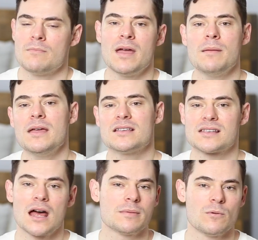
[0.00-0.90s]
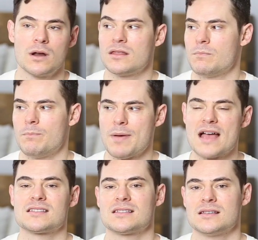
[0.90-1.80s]
Maybe has got to be one of the
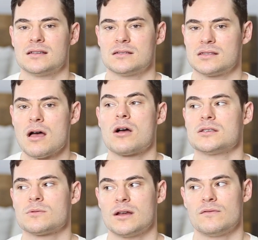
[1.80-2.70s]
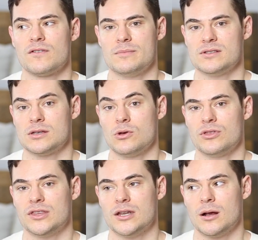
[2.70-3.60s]
best songs written for musical
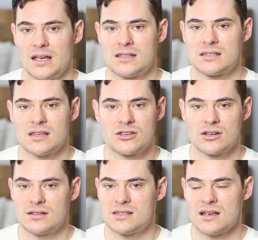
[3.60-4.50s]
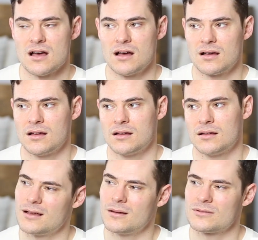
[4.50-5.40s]
theater. It's such a good song.
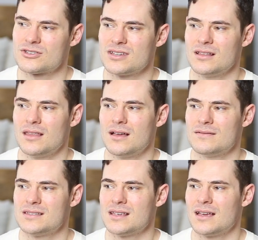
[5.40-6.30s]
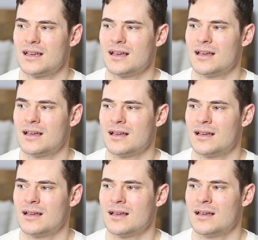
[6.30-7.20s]
Oh, she loves it.
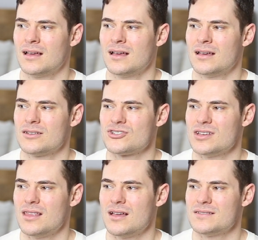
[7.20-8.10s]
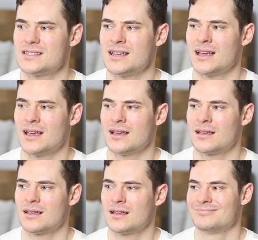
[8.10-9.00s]
She loves
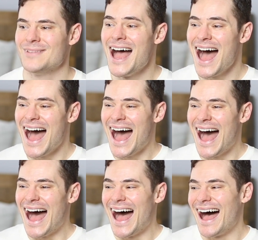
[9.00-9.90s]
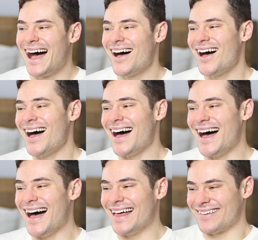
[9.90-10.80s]
singing. Oh,
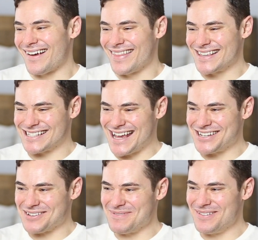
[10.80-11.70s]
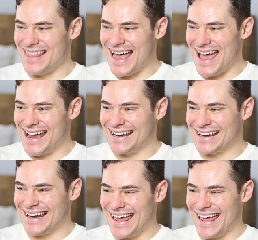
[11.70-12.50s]
they're on the stage of Moonlight!